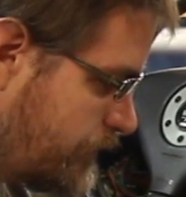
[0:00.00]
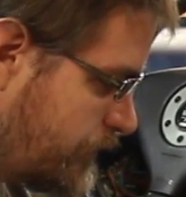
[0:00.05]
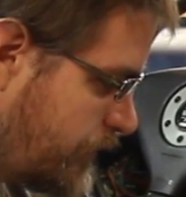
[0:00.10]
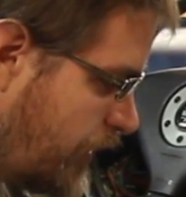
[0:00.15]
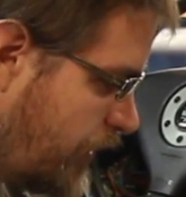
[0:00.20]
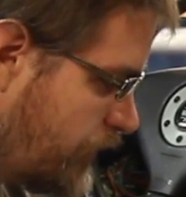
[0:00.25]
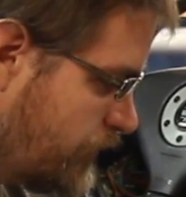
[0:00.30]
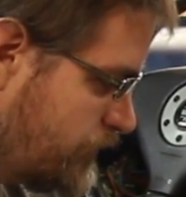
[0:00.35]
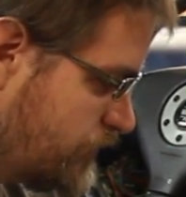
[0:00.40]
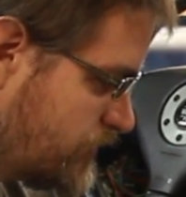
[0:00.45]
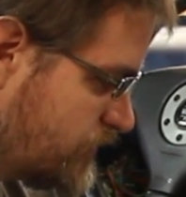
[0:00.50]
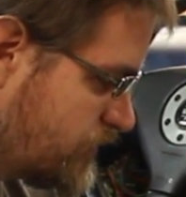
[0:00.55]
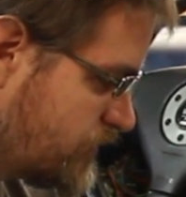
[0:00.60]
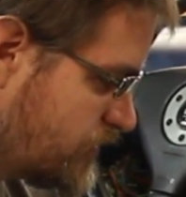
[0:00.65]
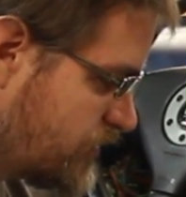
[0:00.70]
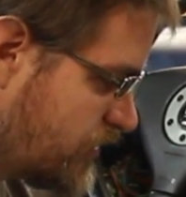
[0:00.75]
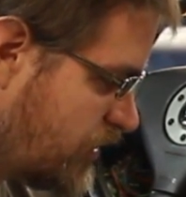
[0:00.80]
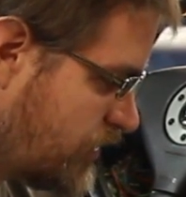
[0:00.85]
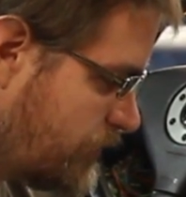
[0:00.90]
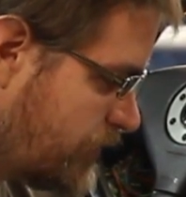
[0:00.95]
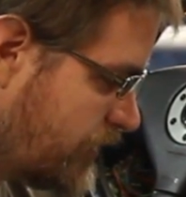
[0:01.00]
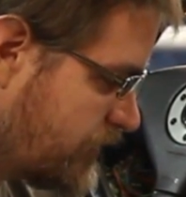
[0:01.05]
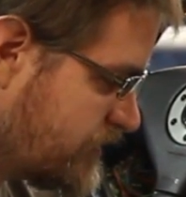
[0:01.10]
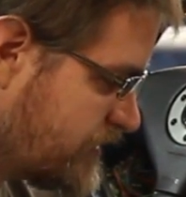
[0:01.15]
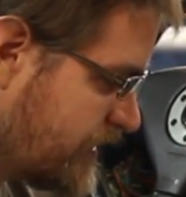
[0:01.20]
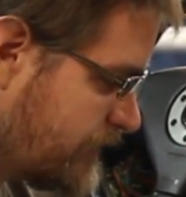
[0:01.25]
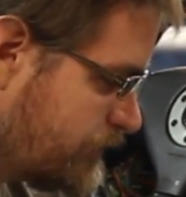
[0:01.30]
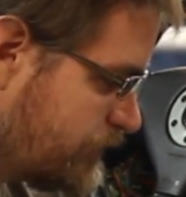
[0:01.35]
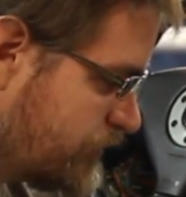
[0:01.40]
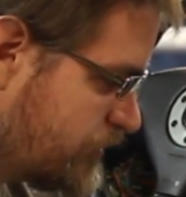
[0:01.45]
post-turbo
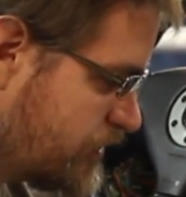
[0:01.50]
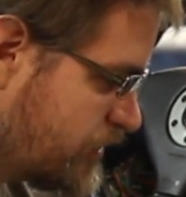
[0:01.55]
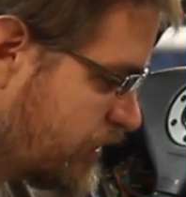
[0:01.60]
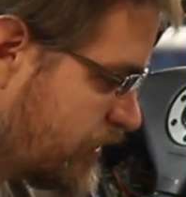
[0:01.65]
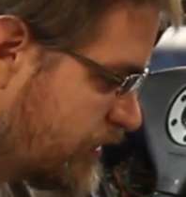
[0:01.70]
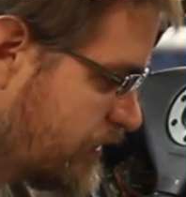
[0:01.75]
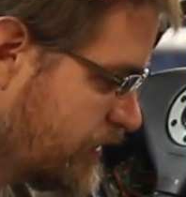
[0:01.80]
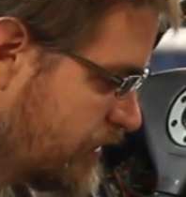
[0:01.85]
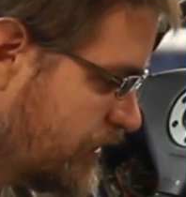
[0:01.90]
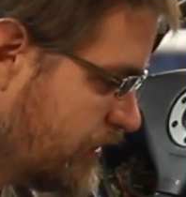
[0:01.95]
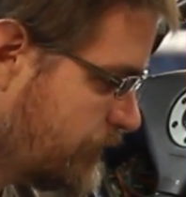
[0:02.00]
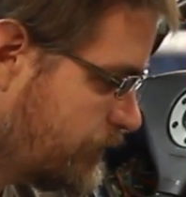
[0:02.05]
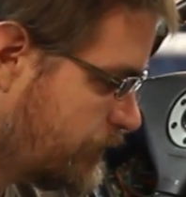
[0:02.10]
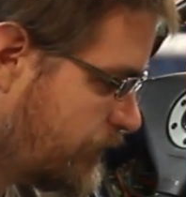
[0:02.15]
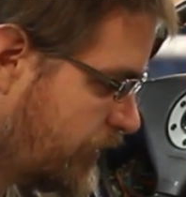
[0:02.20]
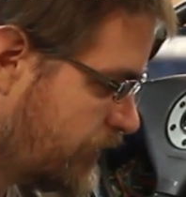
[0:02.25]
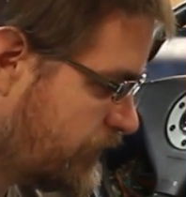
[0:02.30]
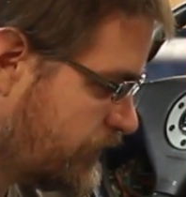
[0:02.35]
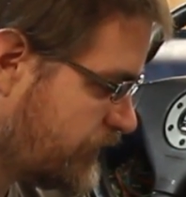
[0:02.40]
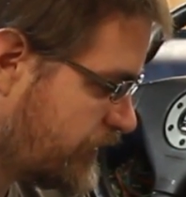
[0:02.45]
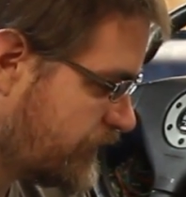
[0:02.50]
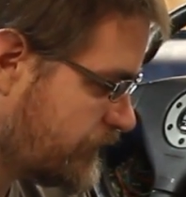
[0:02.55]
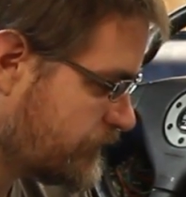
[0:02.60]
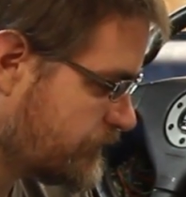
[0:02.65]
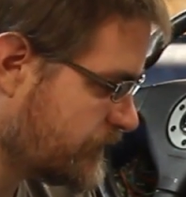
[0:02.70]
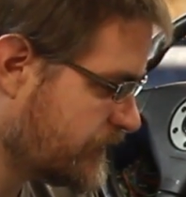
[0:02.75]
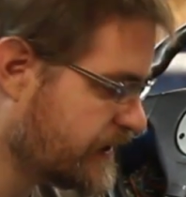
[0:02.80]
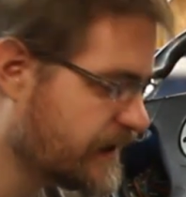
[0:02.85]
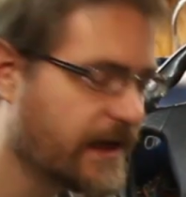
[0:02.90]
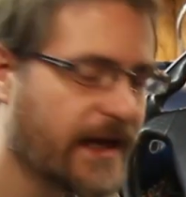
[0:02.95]
temperature both
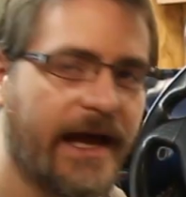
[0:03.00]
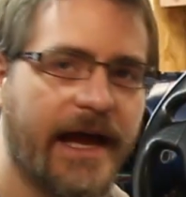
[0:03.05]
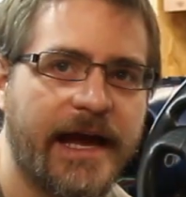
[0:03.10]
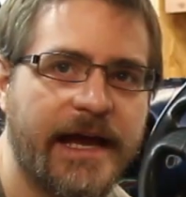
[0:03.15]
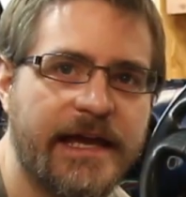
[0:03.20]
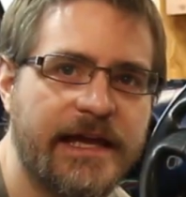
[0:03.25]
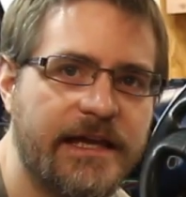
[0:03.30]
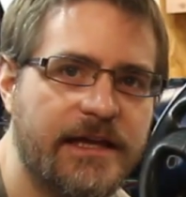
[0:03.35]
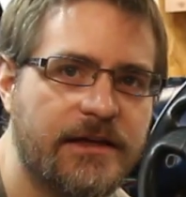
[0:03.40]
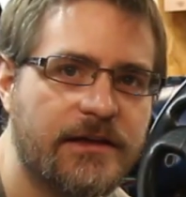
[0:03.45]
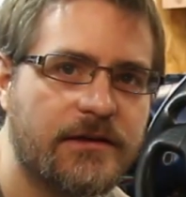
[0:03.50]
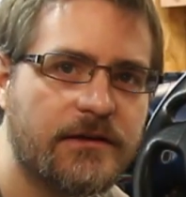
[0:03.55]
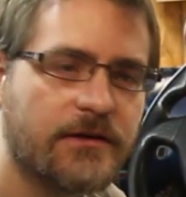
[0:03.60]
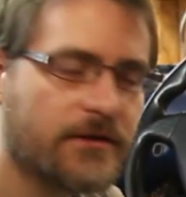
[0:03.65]
giving me a